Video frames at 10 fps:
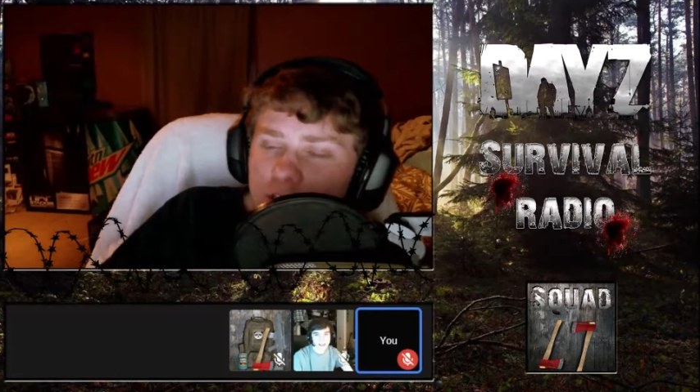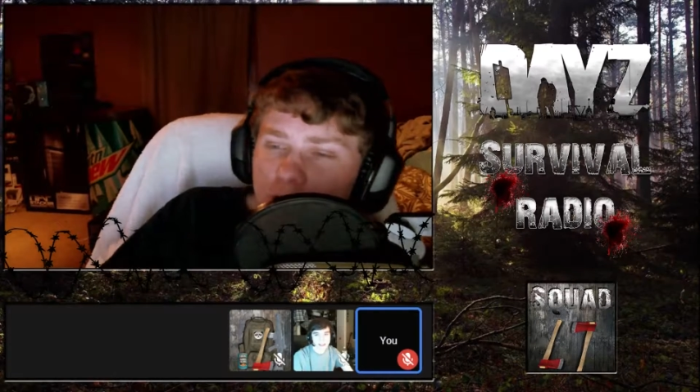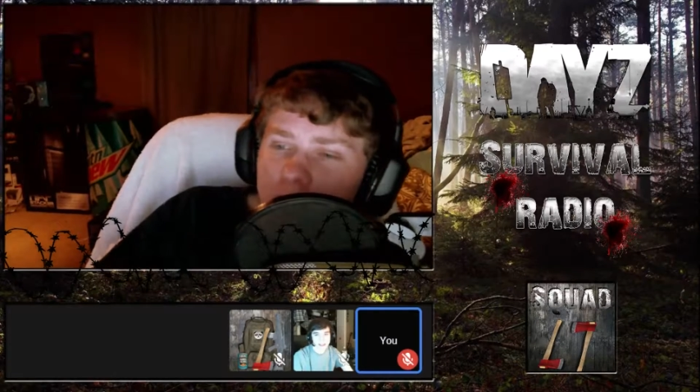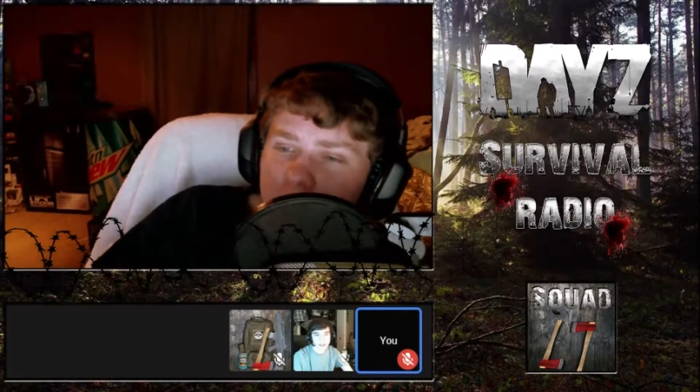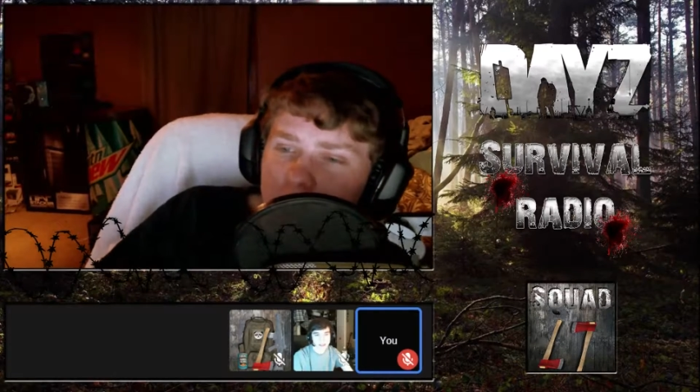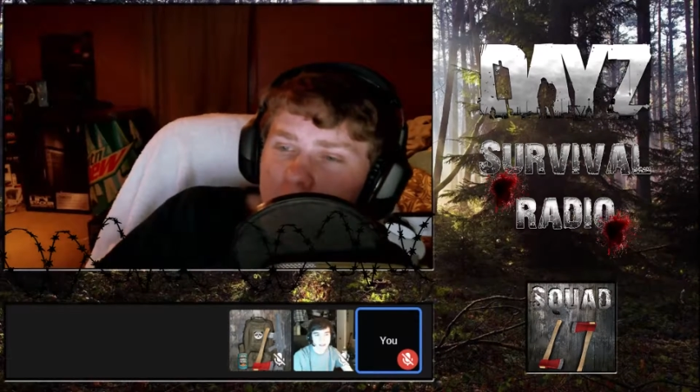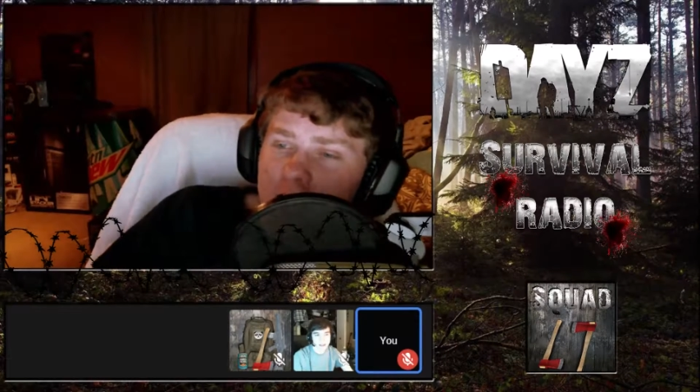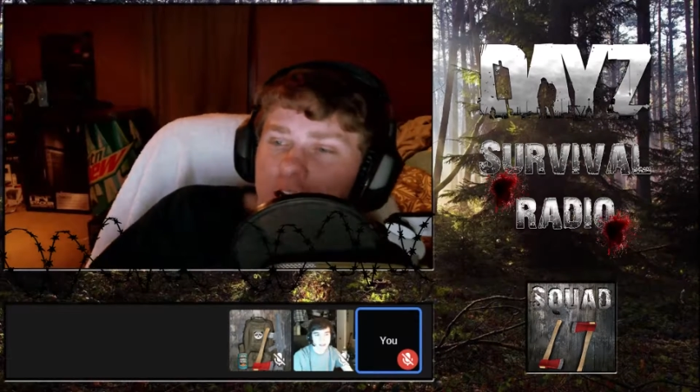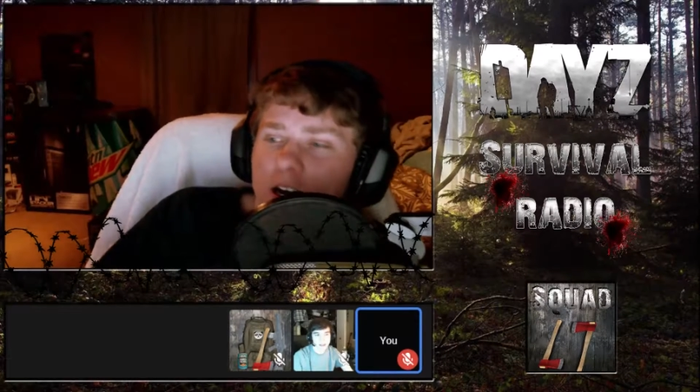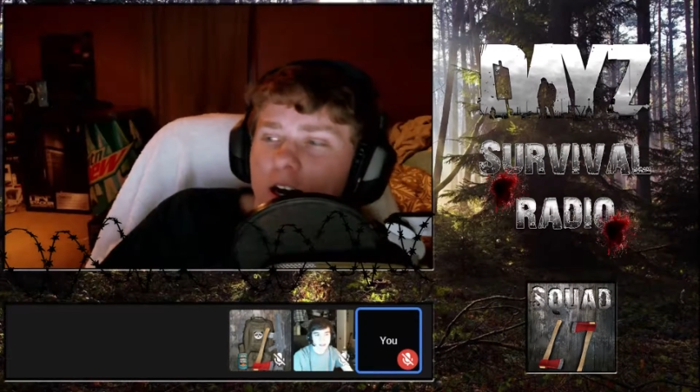So like,
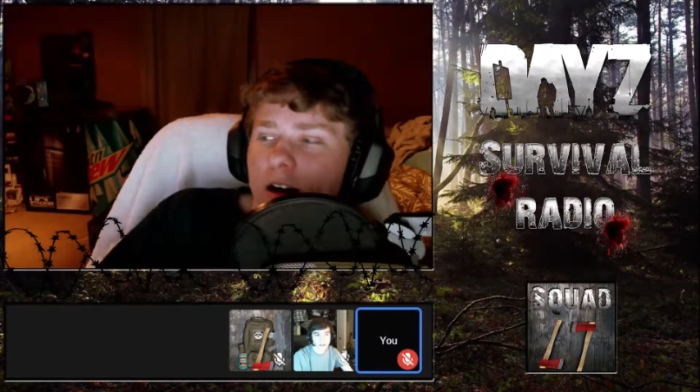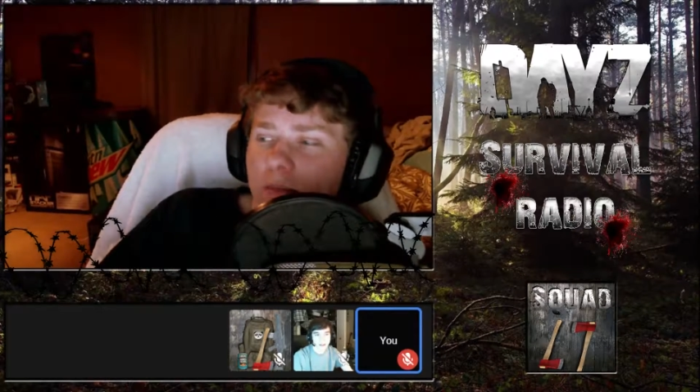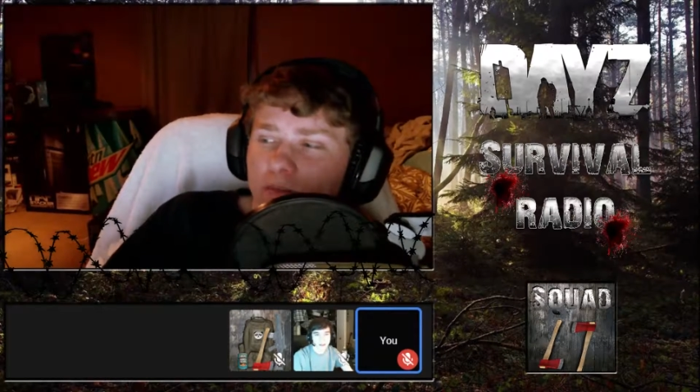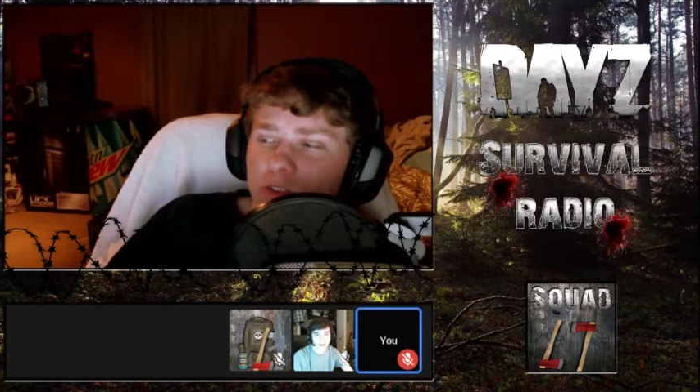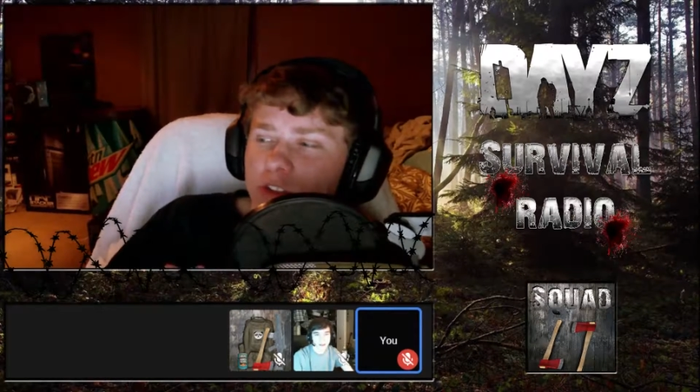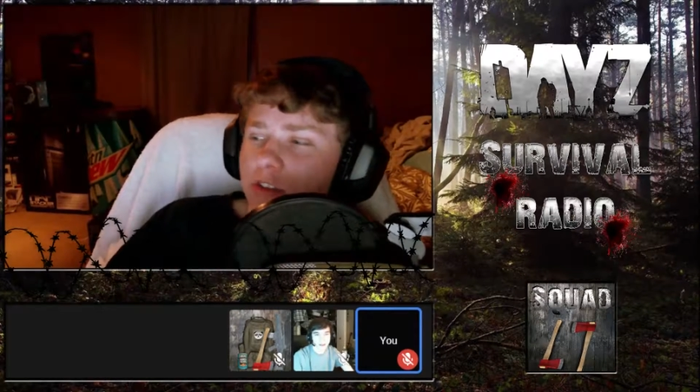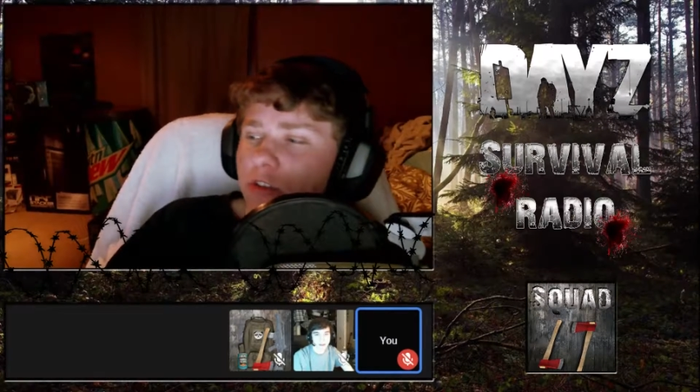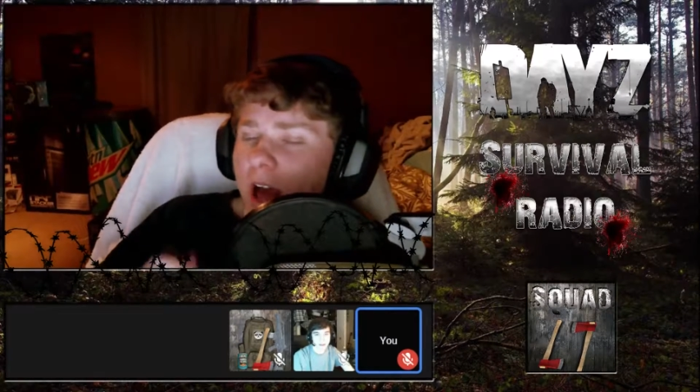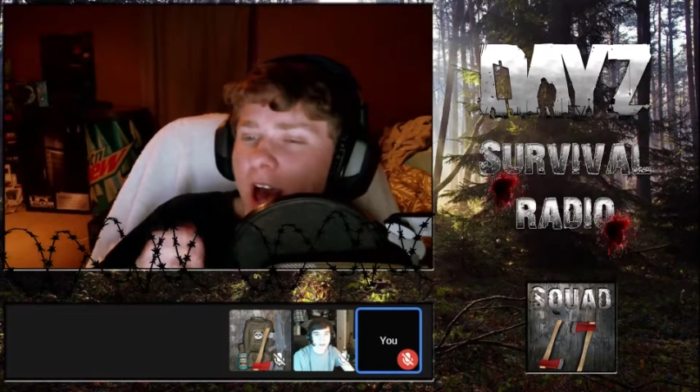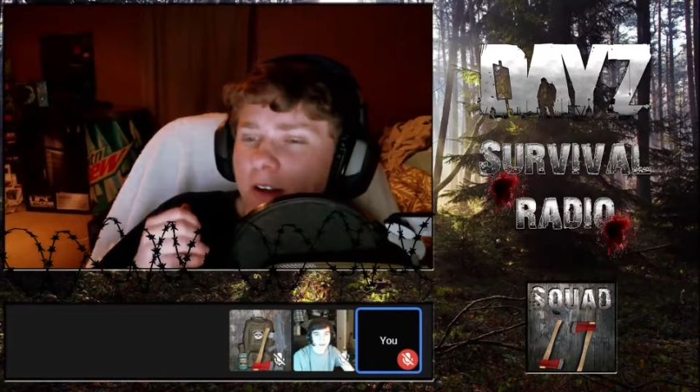so
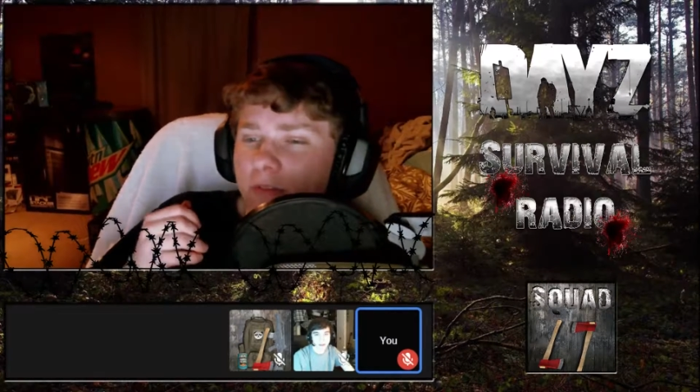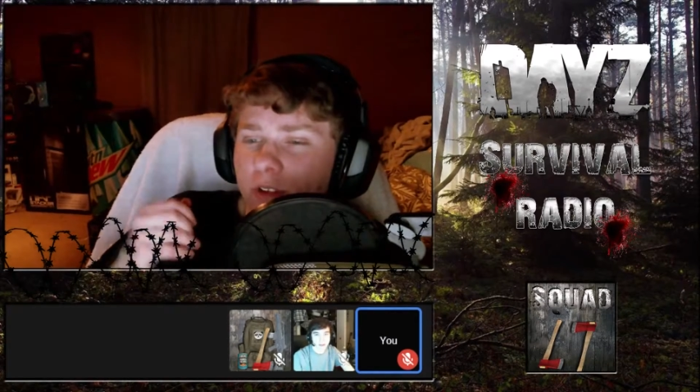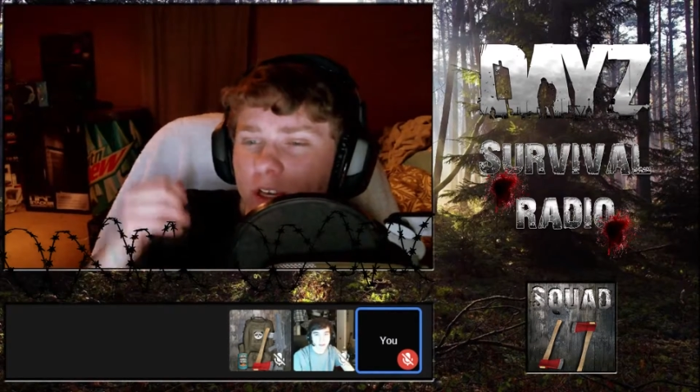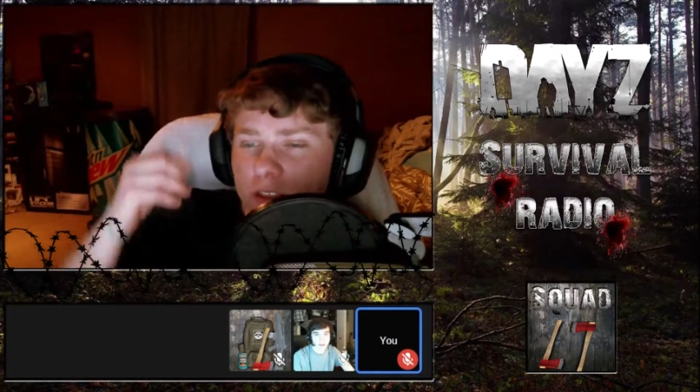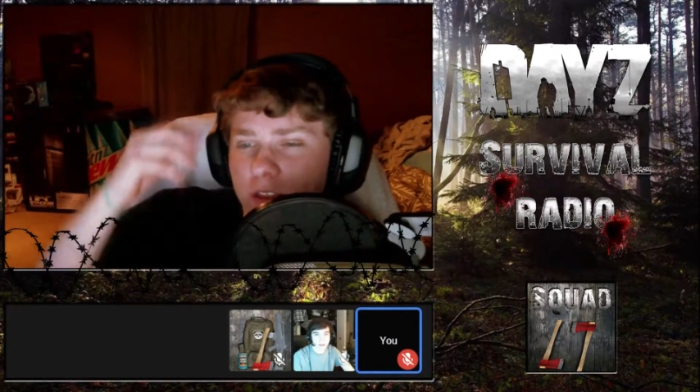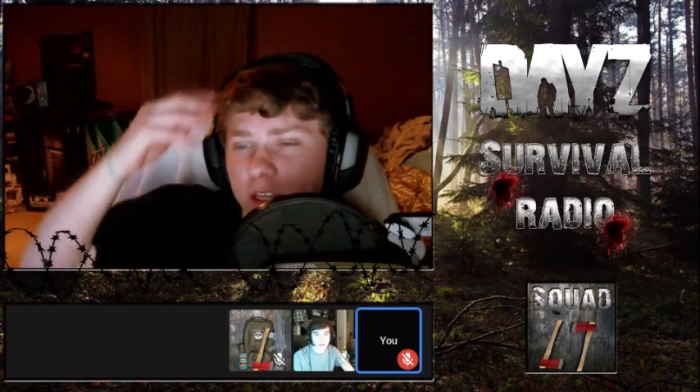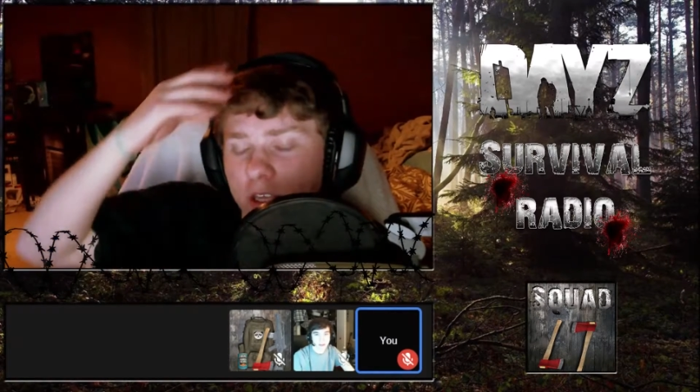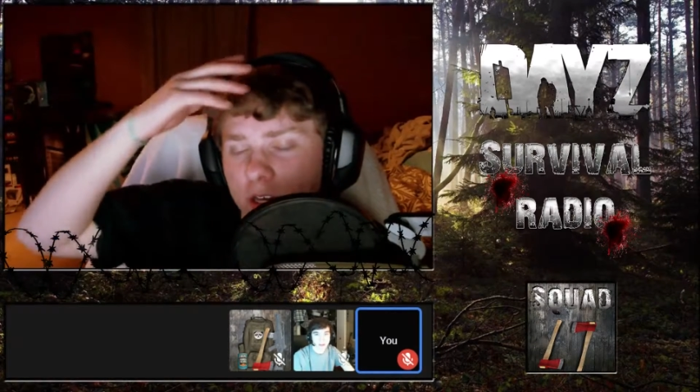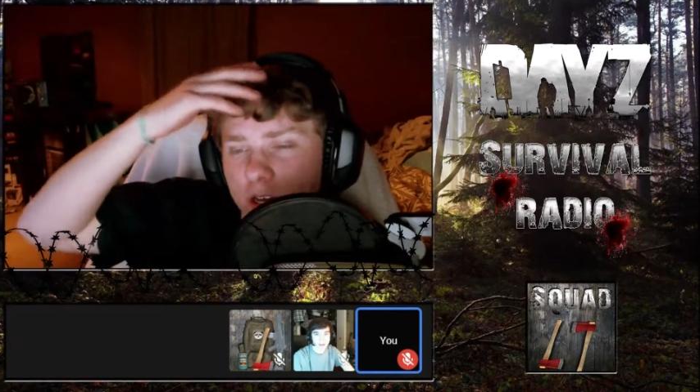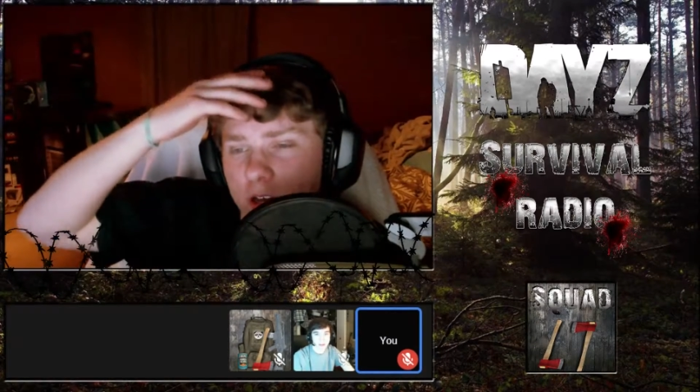you have like
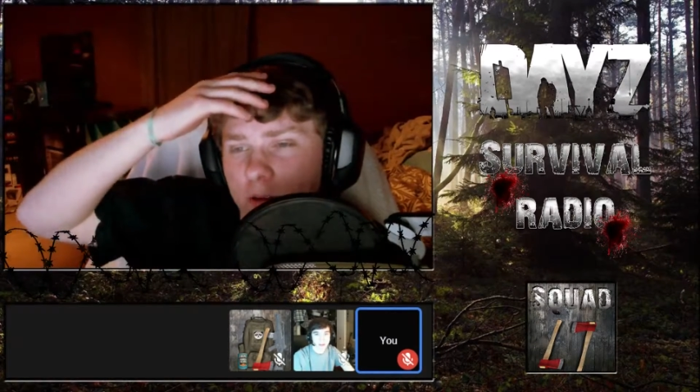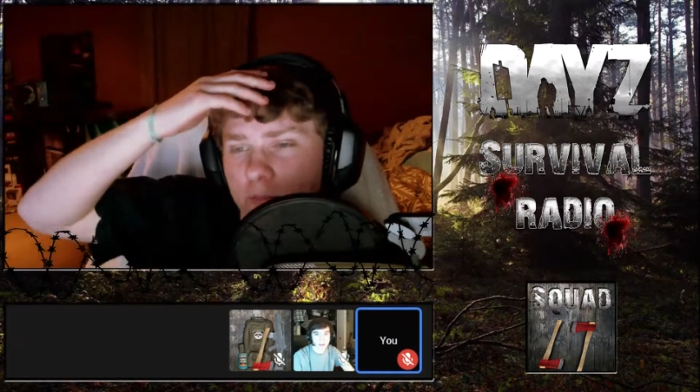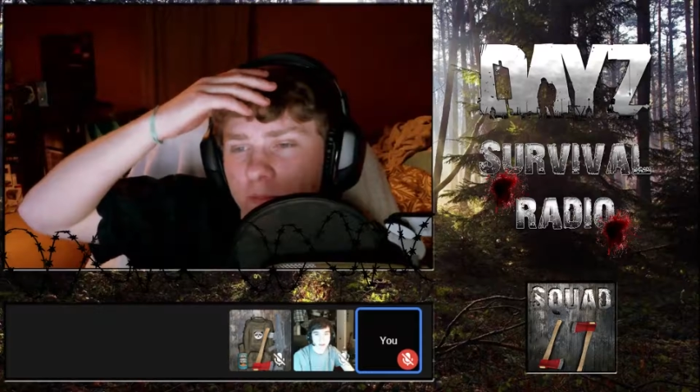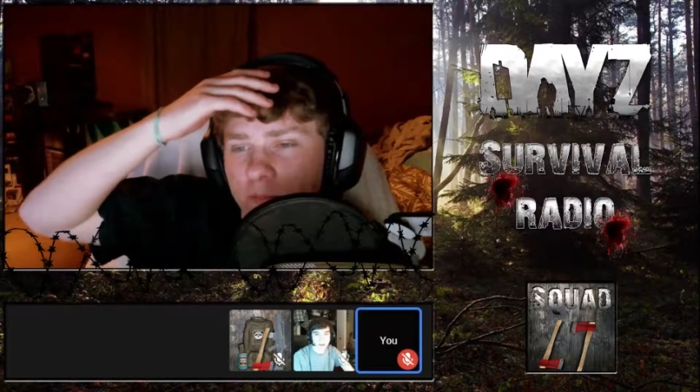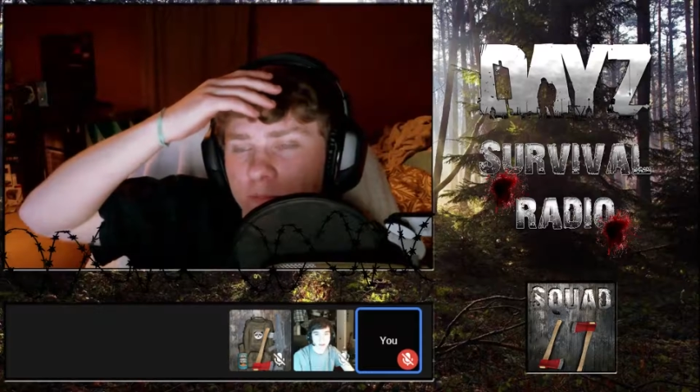the